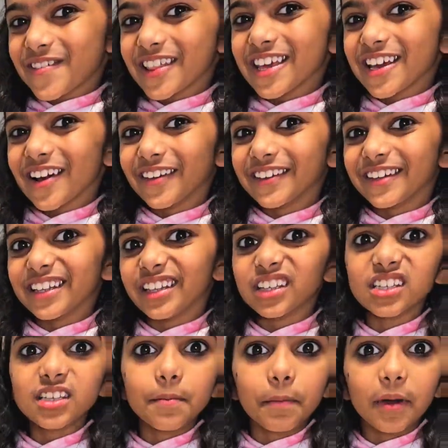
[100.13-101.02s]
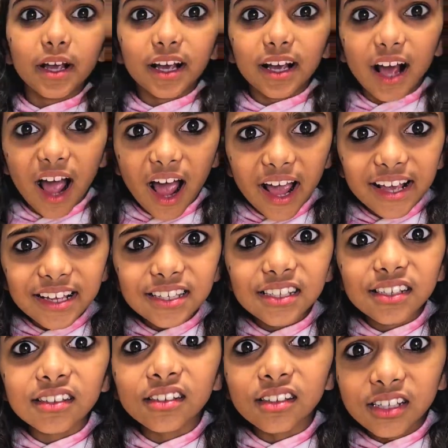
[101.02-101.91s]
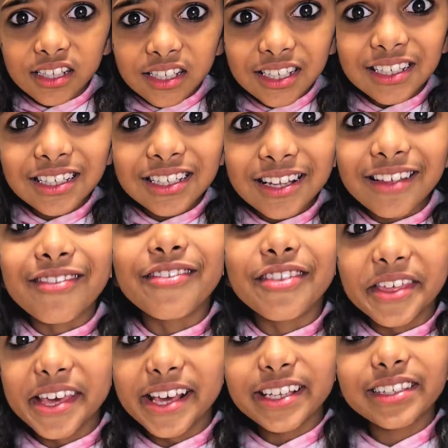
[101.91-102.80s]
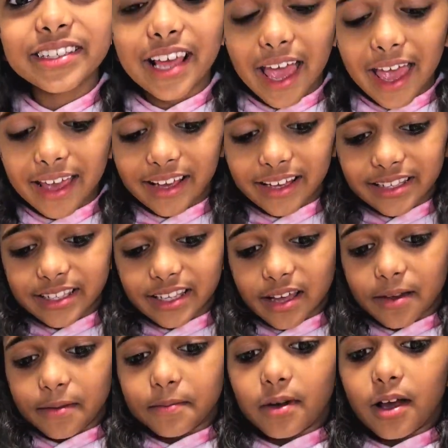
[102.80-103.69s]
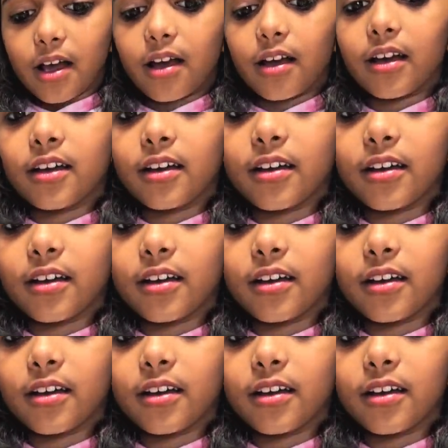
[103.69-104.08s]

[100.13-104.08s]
for the onions. But guys, listen to this ASMR.